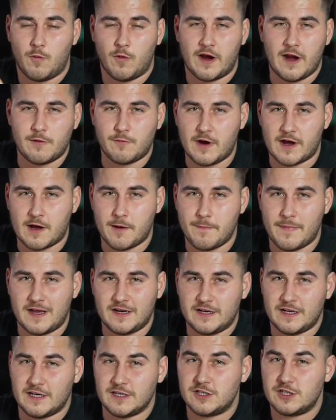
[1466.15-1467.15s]
what I'd
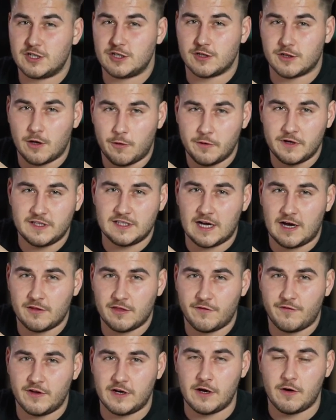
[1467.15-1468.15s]
recommend is slowing down
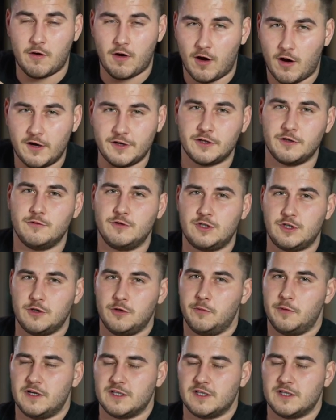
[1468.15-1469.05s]
the video on YouTube.